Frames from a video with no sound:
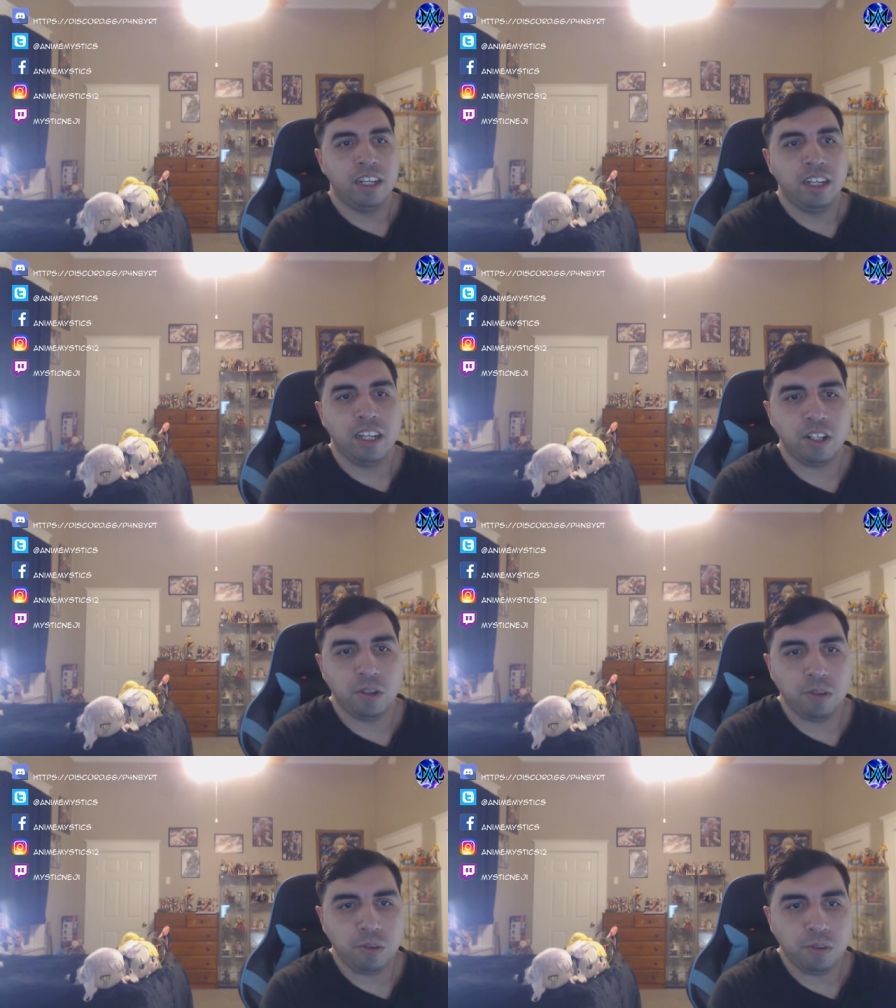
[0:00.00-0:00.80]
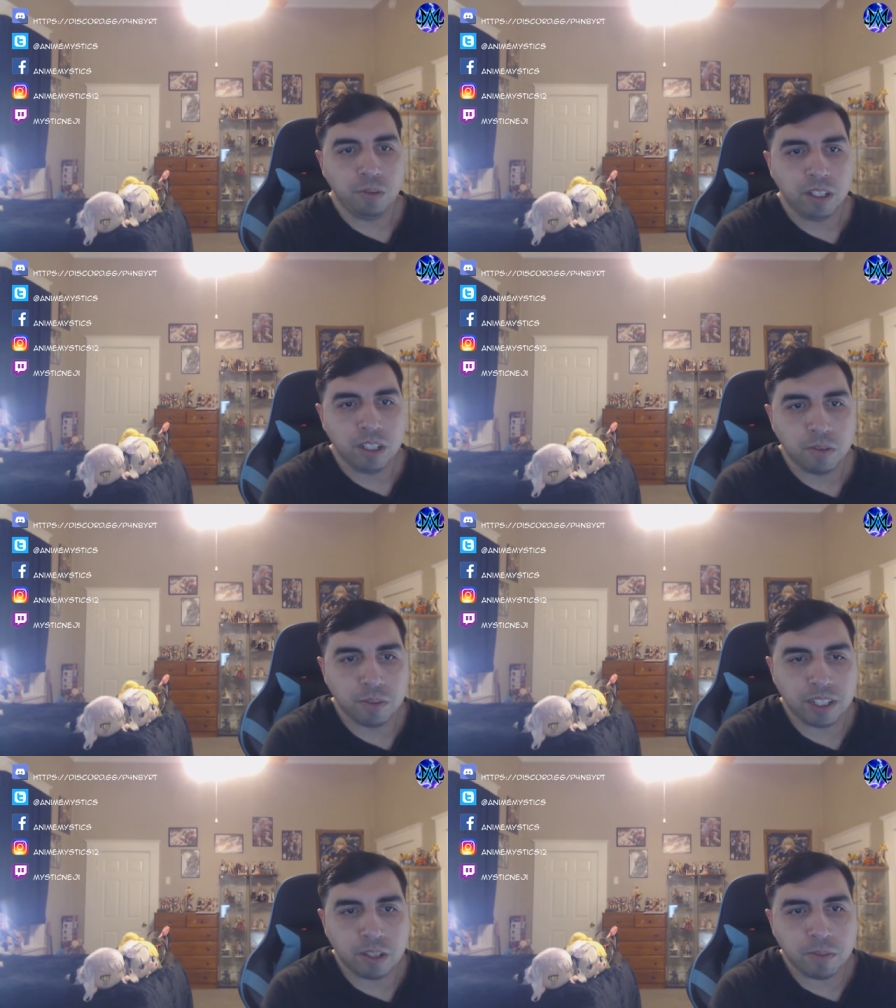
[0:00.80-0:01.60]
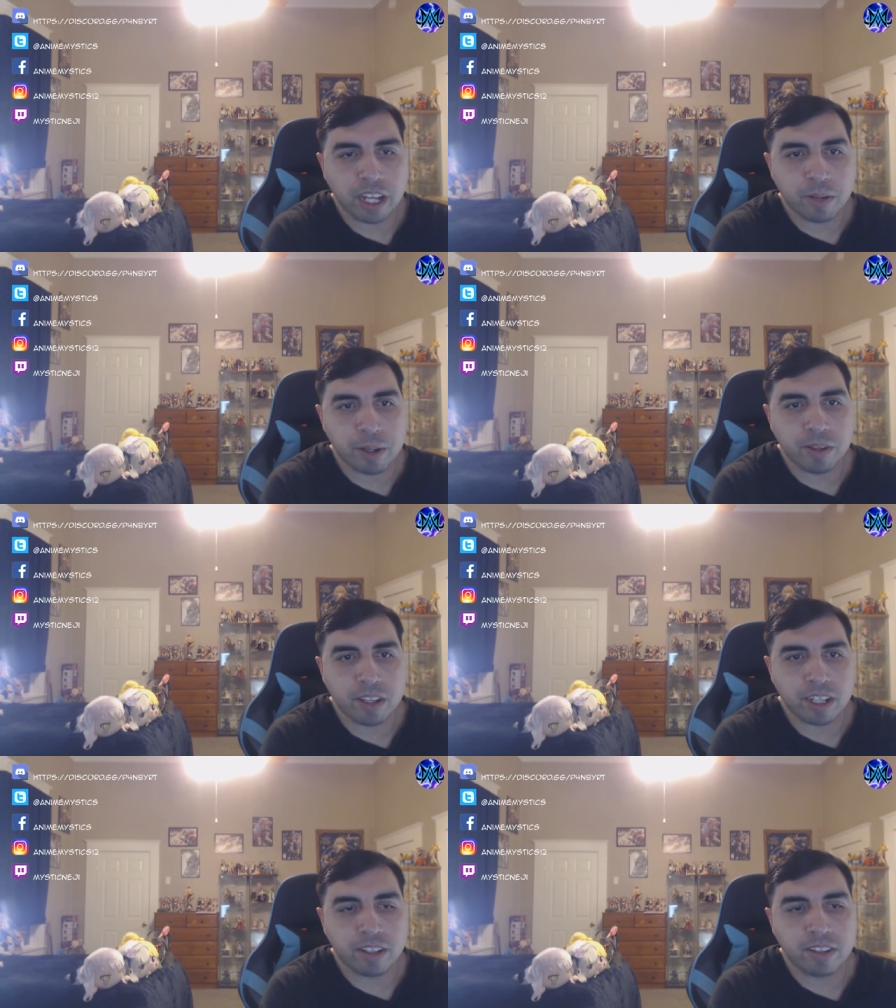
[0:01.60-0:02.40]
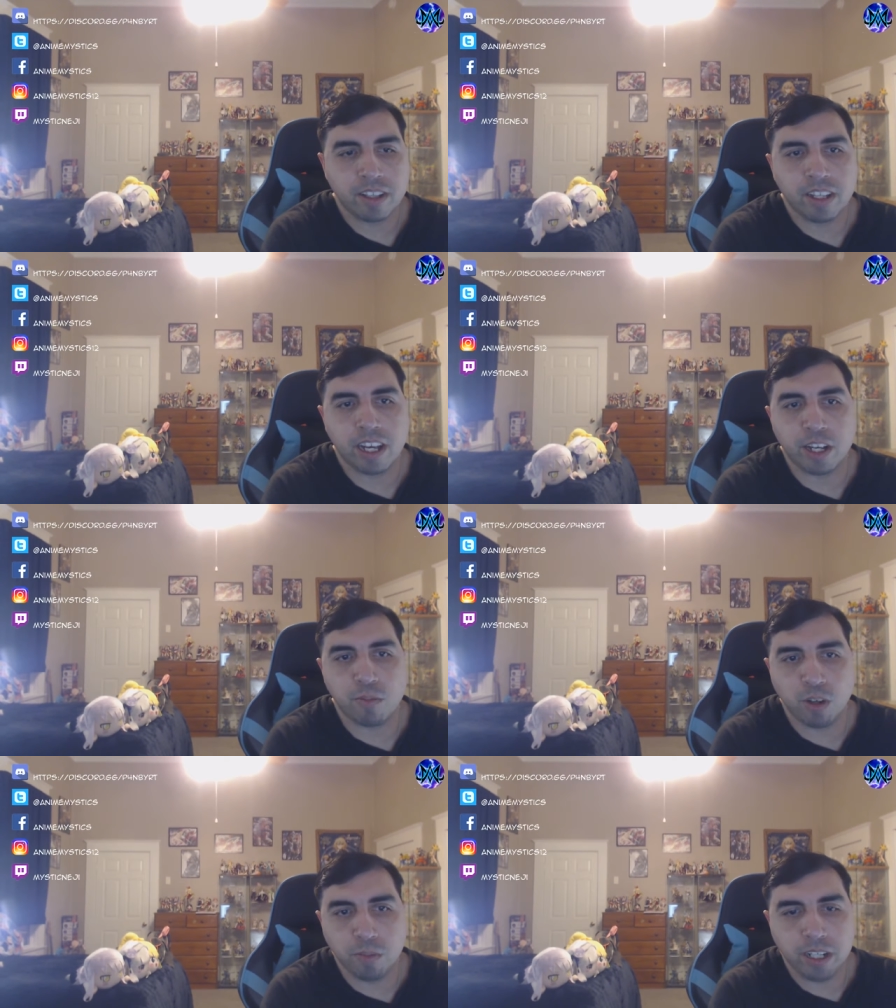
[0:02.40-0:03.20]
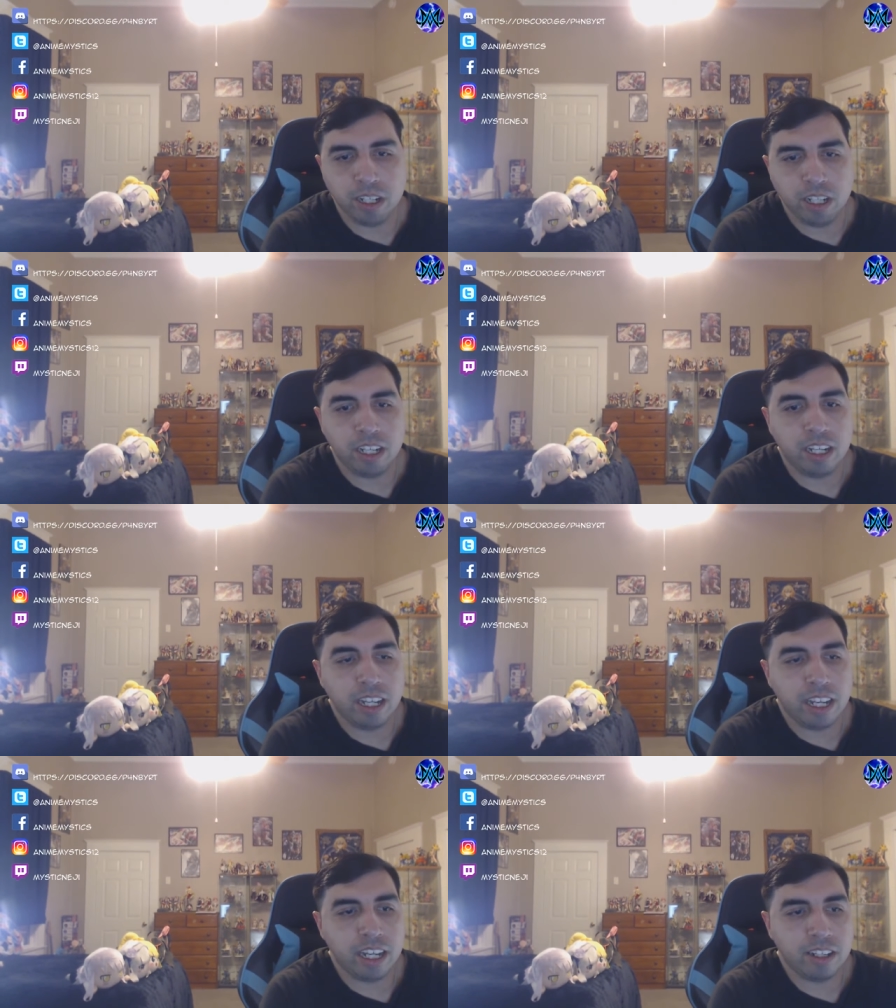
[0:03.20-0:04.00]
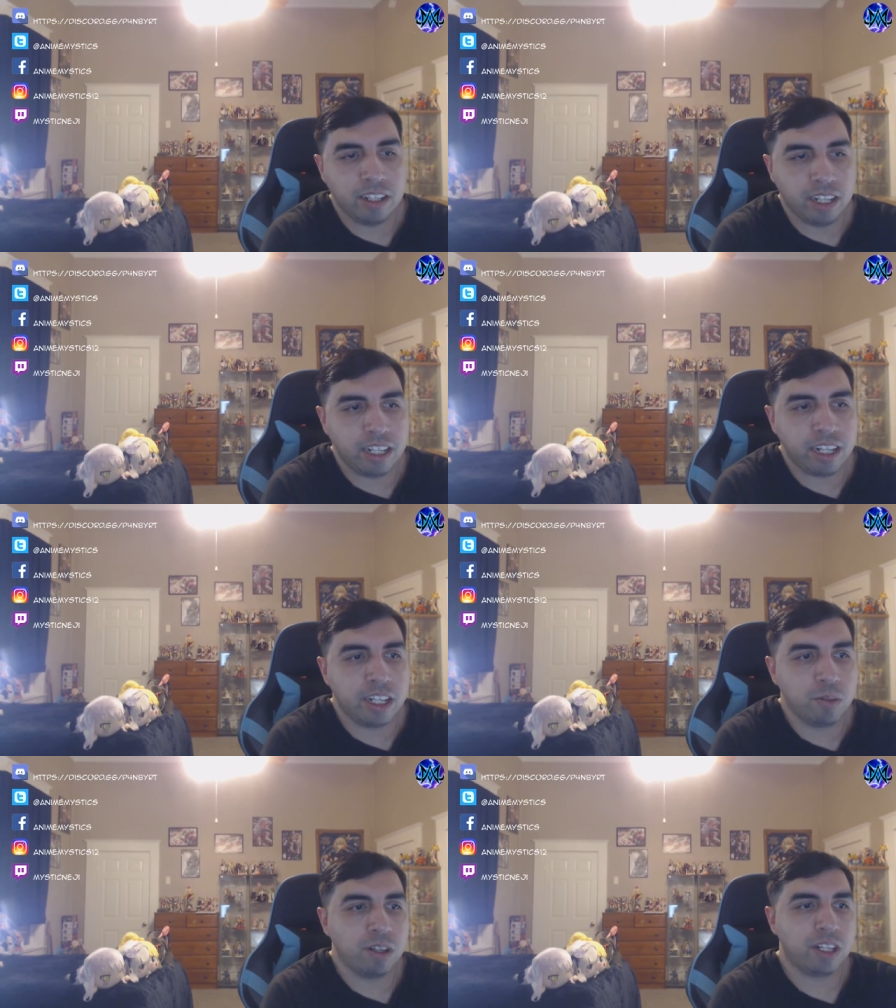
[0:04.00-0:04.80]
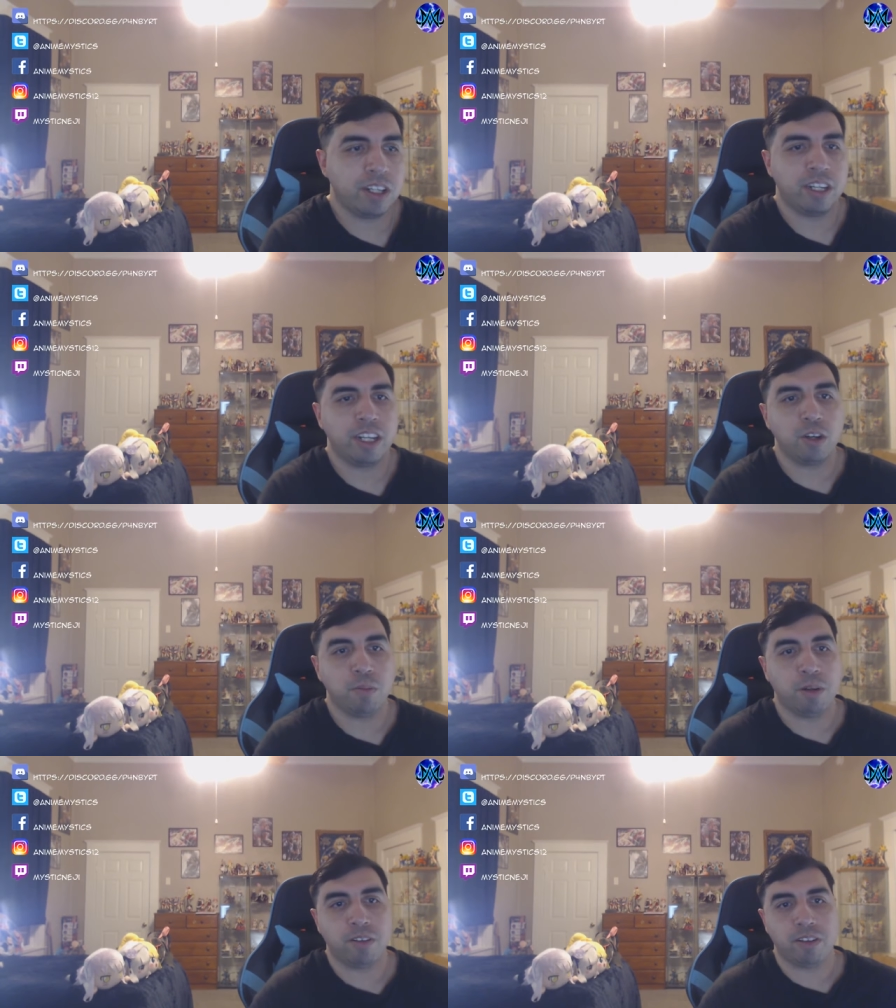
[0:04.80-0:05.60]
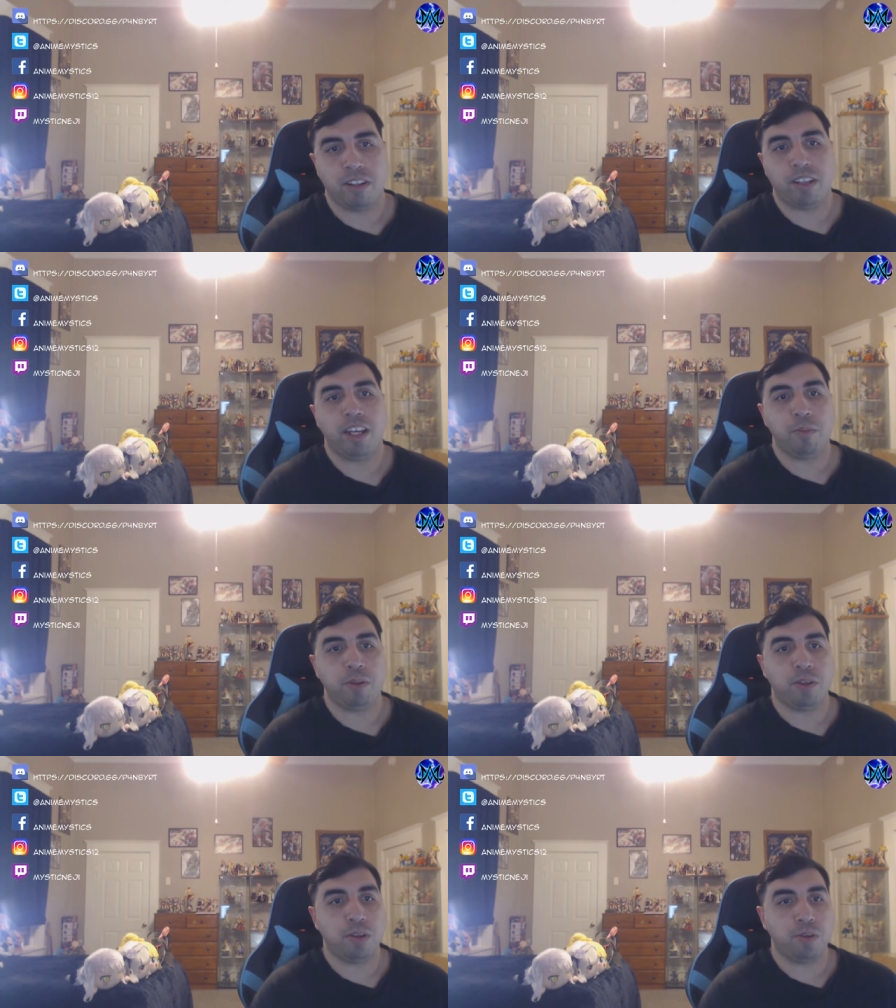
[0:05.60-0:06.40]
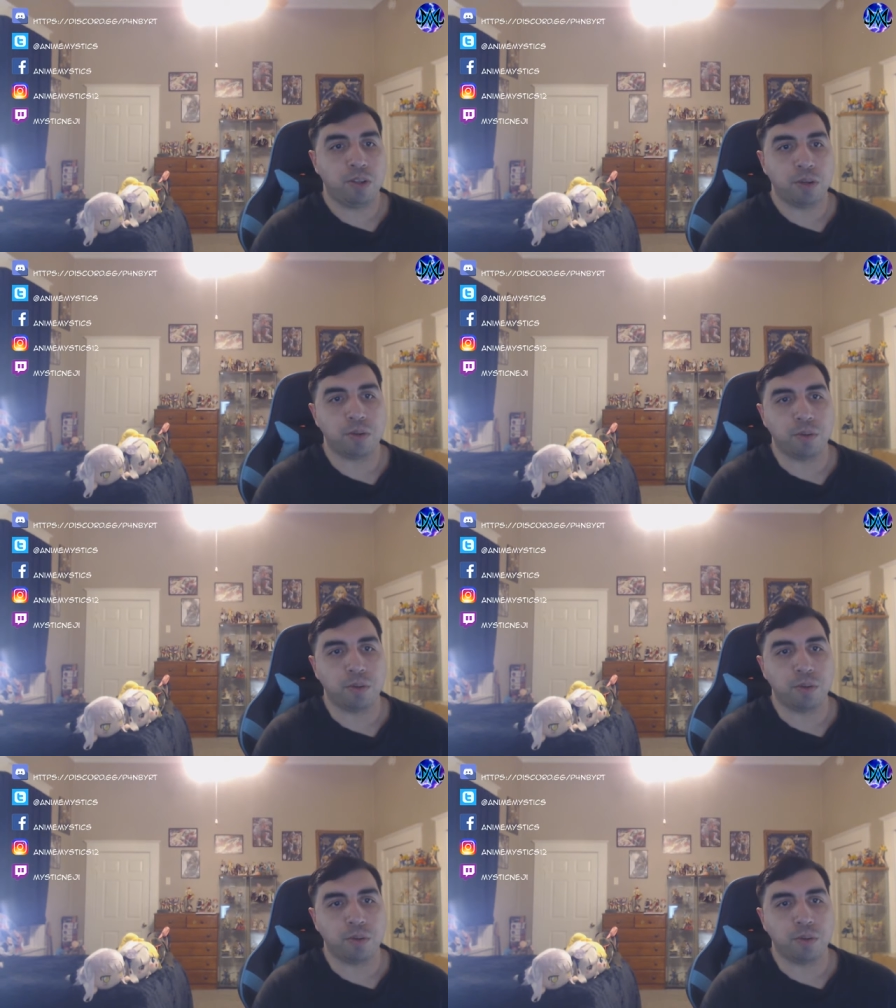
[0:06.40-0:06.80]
Hello! Welcome to Anime Mystics. I'm Roman, and tonight I am watching Nekopara Episode 2.